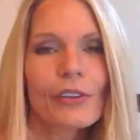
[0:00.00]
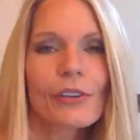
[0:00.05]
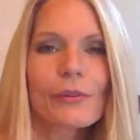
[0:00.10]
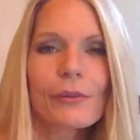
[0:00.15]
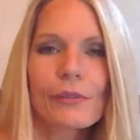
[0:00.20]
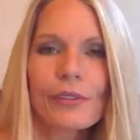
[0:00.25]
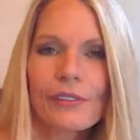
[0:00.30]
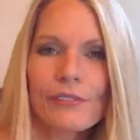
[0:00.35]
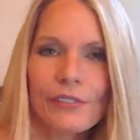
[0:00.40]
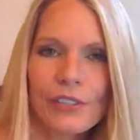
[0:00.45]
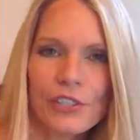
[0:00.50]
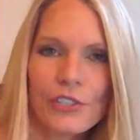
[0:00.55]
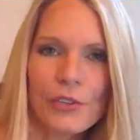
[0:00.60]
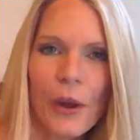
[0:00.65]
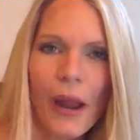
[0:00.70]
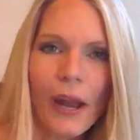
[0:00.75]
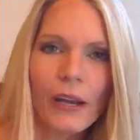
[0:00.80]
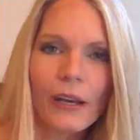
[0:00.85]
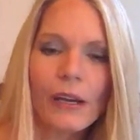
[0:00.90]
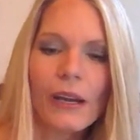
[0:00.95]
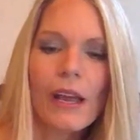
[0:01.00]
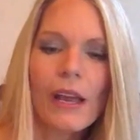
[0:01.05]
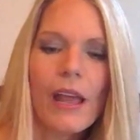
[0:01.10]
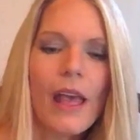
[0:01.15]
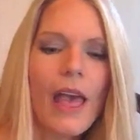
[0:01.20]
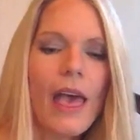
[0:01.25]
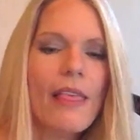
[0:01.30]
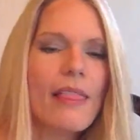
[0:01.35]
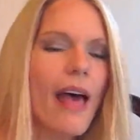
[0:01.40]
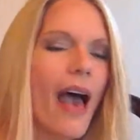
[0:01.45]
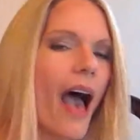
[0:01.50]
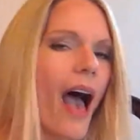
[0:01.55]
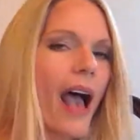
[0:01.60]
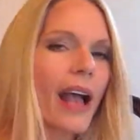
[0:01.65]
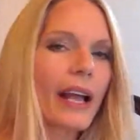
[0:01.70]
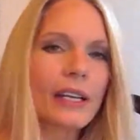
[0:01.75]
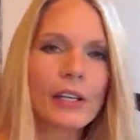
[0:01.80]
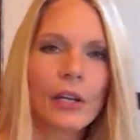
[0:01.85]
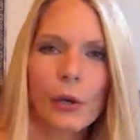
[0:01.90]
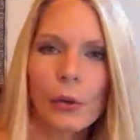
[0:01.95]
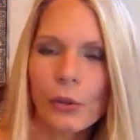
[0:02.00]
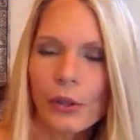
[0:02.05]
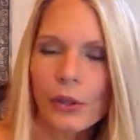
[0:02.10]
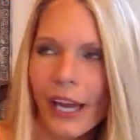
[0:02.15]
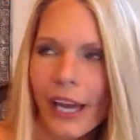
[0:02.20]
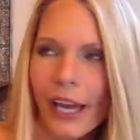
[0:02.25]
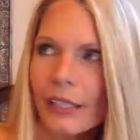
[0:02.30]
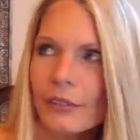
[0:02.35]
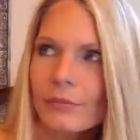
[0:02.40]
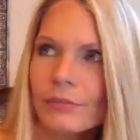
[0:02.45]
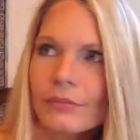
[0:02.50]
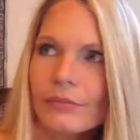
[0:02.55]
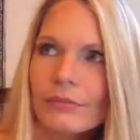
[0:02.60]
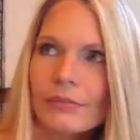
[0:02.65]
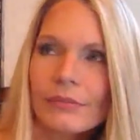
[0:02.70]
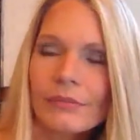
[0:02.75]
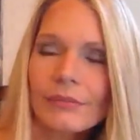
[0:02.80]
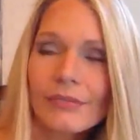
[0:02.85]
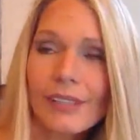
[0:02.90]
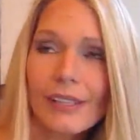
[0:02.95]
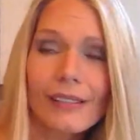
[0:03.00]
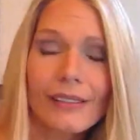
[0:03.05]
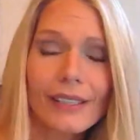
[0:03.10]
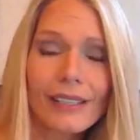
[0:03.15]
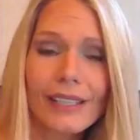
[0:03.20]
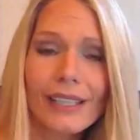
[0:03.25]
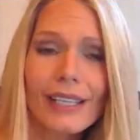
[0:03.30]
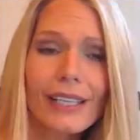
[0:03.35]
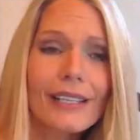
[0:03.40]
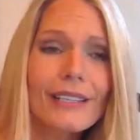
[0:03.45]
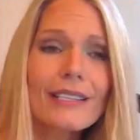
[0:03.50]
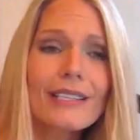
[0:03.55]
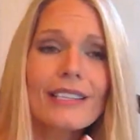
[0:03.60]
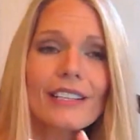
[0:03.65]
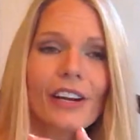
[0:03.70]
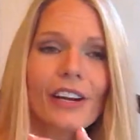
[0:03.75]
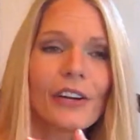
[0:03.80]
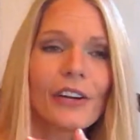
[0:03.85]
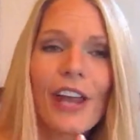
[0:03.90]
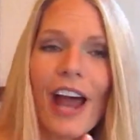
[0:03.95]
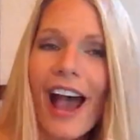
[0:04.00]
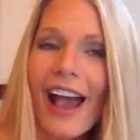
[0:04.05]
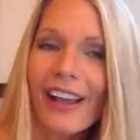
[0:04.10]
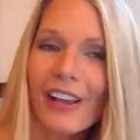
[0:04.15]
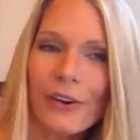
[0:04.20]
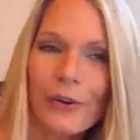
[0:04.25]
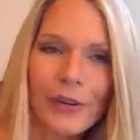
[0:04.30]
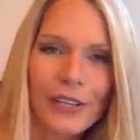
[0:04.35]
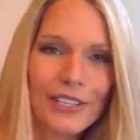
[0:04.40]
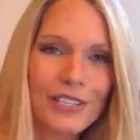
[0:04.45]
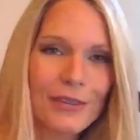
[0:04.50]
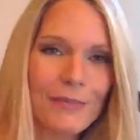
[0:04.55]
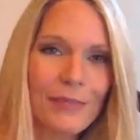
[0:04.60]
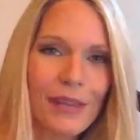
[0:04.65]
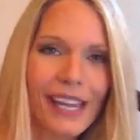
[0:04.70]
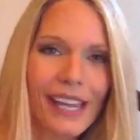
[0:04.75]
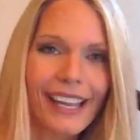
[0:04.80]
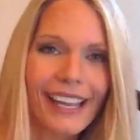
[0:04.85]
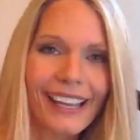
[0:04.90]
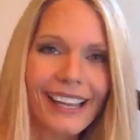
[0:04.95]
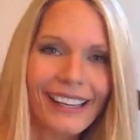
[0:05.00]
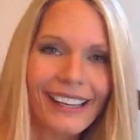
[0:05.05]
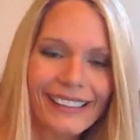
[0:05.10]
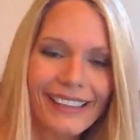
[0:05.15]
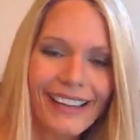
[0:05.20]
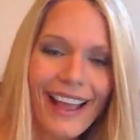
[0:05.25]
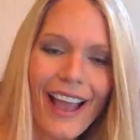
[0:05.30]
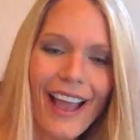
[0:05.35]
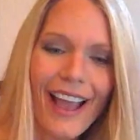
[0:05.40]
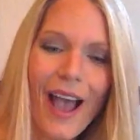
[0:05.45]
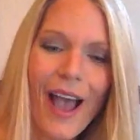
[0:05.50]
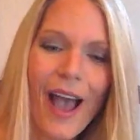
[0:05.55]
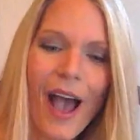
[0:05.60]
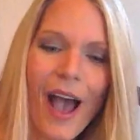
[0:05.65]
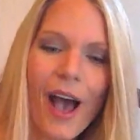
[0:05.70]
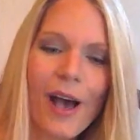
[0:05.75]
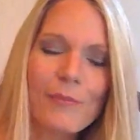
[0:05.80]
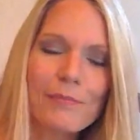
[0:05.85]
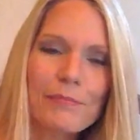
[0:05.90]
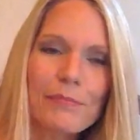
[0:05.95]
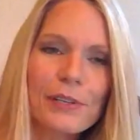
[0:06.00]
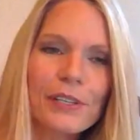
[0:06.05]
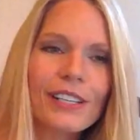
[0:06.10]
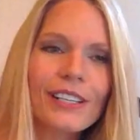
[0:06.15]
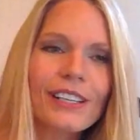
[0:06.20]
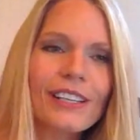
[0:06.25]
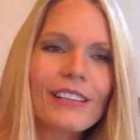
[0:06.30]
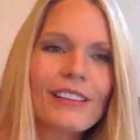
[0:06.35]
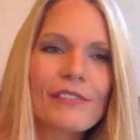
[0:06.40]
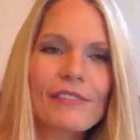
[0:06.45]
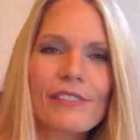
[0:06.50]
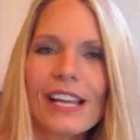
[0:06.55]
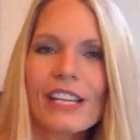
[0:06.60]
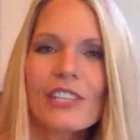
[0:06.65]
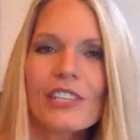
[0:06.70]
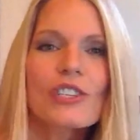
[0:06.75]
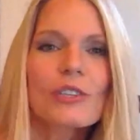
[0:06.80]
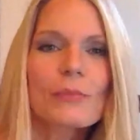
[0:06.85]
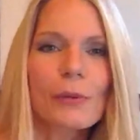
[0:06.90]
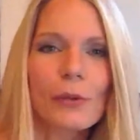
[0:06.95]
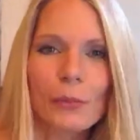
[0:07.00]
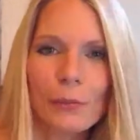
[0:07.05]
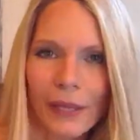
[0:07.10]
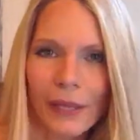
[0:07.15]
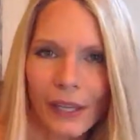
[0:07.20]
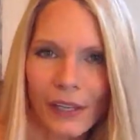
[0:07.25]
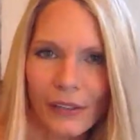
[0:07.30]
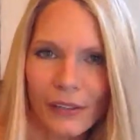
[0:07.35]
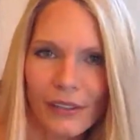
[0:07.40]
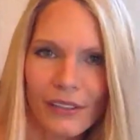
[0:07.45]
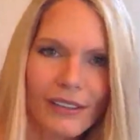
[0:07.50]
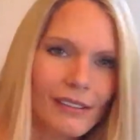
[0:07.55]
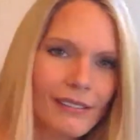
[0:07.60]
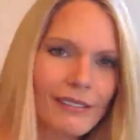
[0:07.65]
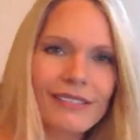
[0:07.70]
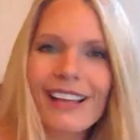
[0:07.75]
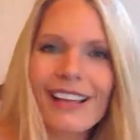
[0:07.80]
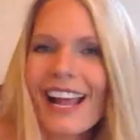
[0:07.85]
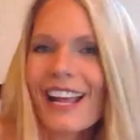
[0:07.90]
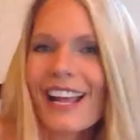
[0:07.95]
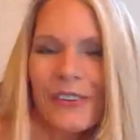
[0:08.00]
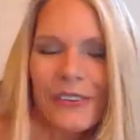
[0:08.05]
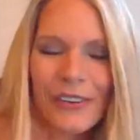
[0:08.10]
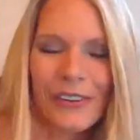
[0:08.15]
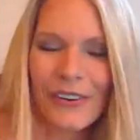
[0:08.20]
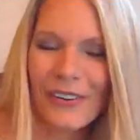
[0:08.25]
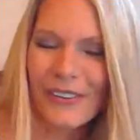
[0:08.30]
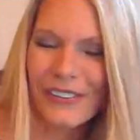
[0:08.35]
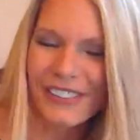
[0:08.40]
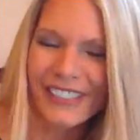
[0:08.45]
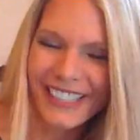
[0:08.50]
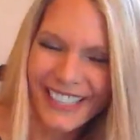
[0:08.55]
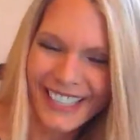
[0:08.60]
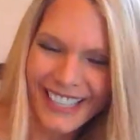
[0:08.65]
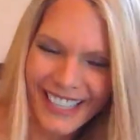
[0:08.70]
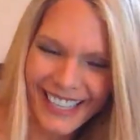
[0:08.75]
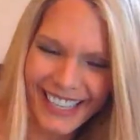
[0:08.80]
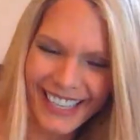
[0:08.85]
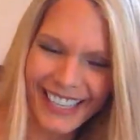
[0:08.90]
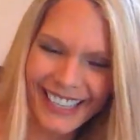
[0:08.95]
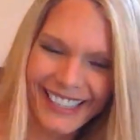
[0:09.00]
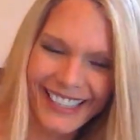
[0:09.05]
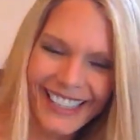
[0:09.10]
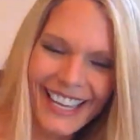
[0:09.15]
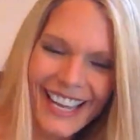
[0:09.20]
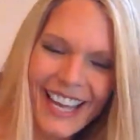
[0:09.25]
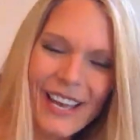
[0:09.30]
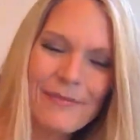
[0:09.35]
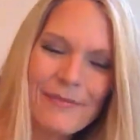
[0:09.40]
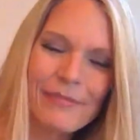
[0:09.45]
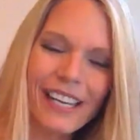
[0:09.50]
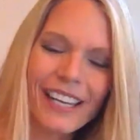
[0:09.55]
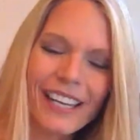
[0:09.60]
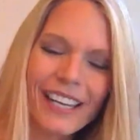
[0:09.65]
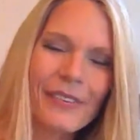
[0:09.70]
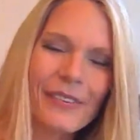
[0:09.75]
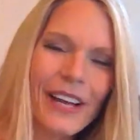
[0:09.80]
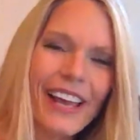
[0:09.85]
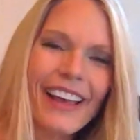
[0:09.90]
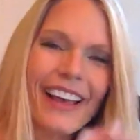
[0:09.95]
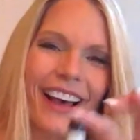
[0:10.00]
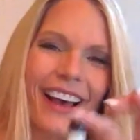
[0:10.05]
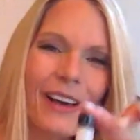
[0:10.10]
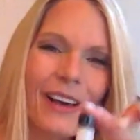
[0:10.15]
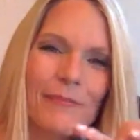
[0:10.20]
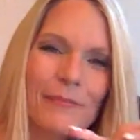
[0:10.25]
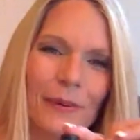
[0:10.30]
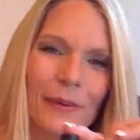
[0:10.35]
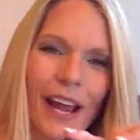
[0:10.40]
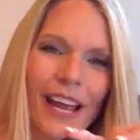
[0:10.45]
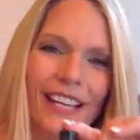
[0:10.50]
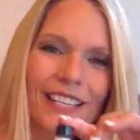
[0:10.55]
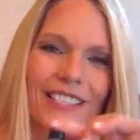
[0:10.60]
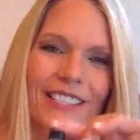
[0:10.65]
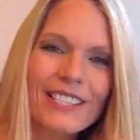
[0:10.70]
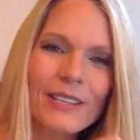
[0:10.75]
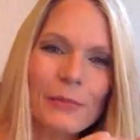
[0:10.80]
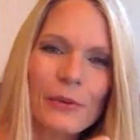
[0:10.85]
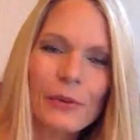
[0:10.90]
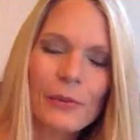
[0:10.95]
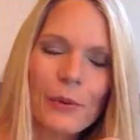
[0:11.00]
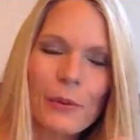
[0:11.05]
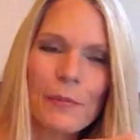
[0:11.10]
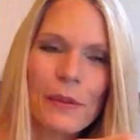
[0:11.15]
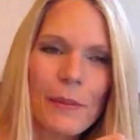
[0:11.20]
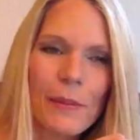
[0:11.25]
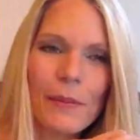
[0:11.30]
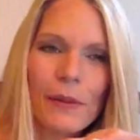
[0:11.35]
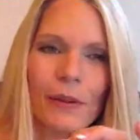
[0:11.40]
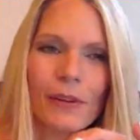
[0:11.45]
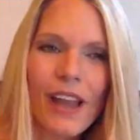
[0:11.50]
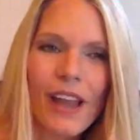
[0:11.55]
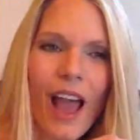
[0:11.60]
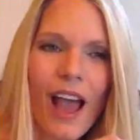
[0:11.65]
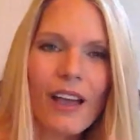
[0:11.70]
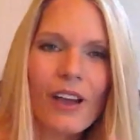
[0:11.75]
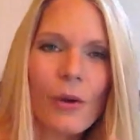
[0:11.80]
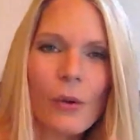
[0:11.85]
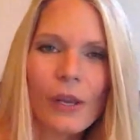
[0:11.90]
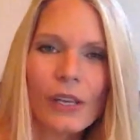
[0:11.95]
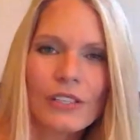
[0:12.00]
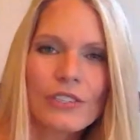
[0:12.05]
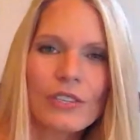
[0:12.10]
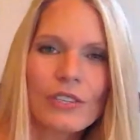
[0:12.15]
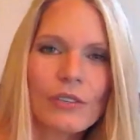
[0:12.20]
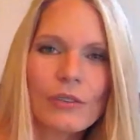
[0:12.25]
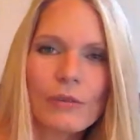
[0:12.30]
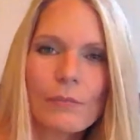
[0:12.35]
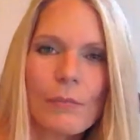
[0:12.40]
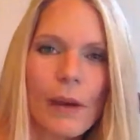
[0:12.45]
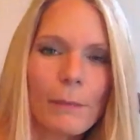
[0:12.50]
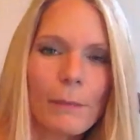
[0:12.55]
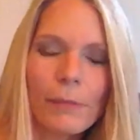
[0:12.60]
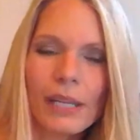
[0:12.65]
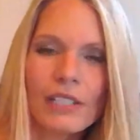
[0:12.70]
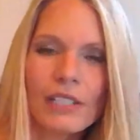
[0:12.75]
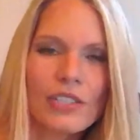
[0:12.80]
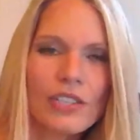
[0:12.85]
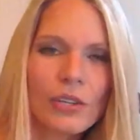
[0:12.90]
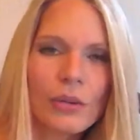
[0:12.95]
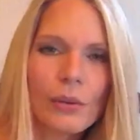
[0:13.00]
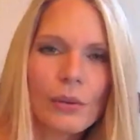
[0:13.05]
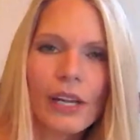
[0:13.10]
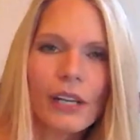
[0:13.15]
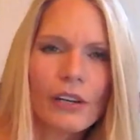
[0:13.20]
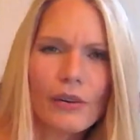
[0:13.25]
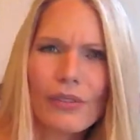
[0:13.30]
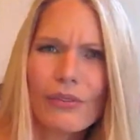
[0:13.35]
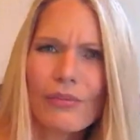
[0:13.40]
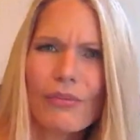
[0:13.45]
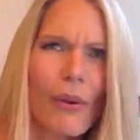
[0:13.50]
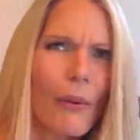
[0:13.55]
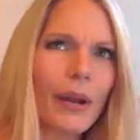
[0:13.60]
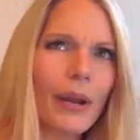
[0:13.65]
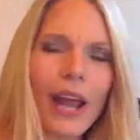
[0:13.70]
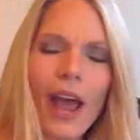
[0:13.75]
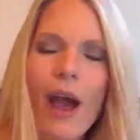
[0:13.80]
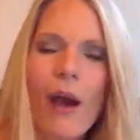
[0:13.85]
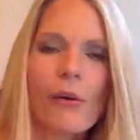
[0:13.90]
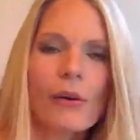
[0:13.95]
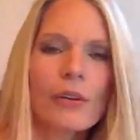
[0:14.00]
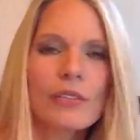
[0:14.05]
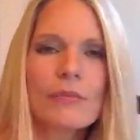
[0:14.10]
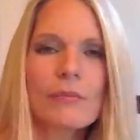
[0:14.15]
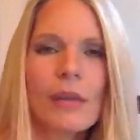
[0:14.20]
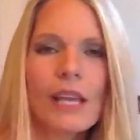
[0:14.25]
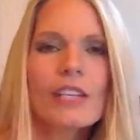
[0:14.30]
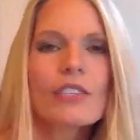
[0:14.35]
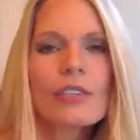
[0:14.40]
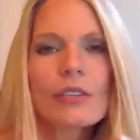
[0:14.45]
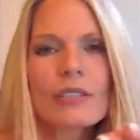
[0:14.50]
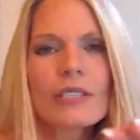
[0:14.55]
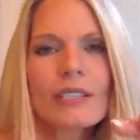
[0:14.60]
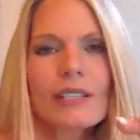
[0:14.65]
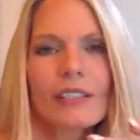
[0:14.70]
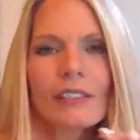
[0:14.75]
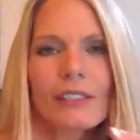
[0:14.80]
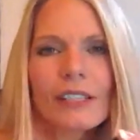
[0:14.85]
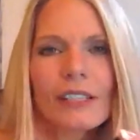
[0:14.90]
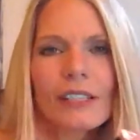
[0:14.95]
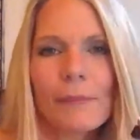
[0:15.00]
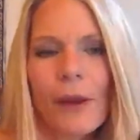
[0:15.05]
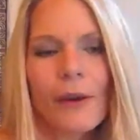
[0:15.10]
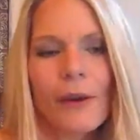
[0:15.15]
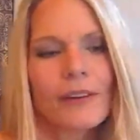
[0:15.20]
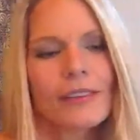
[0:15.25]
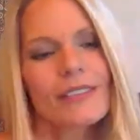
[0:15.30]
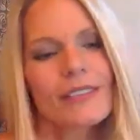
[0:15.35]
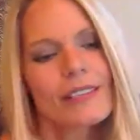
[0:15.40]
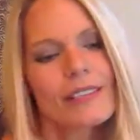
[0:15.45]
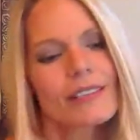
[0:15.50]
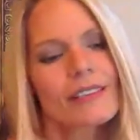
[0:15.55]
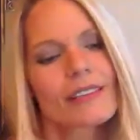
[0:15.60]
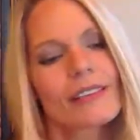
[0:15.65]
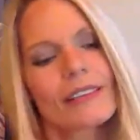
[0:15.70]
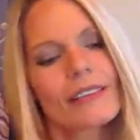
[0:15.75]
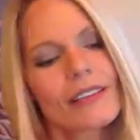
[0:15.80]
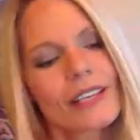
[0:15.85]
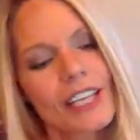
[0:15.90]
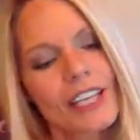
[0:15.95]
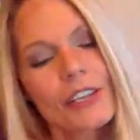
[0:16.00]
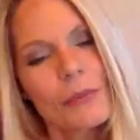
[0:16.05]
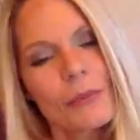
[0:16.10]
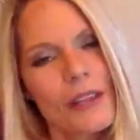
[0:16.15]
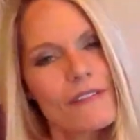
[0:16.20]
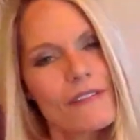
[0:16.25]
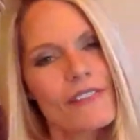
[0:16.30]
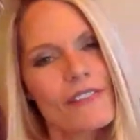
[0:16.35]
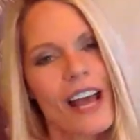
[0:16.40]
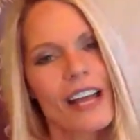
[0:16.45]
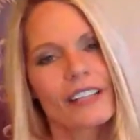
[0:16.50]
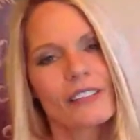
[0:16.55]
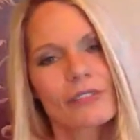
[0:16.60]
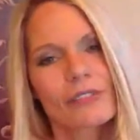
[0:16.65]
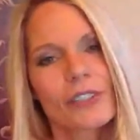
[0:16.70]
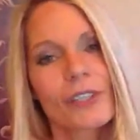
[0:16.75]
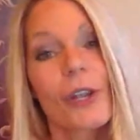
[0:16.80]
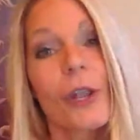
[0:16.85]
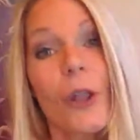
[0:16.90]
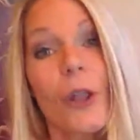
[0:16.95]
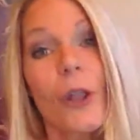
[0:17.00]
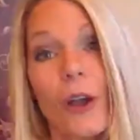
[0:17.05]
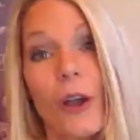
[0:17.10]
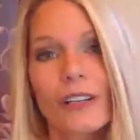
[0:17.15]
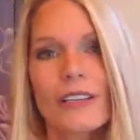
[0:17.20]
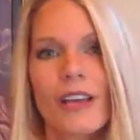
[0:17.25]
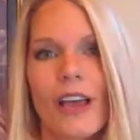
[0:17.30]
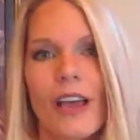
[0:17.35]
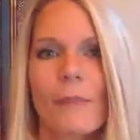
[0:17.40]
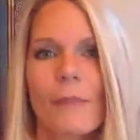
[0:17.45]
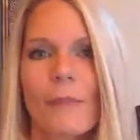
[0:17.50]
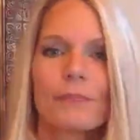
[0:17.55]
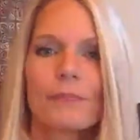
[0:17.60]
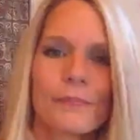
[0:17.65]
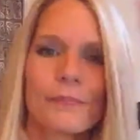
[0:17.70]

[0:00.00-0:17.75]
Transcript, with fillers: of the refrigerator that I know that the kids are not going to be in. Put it in the vegetable bin. I don't know. But anyway, upright, somewhere where people are not going to bump into it or throw it out. Make sure it's clearly marked. It'll be fine for a long time.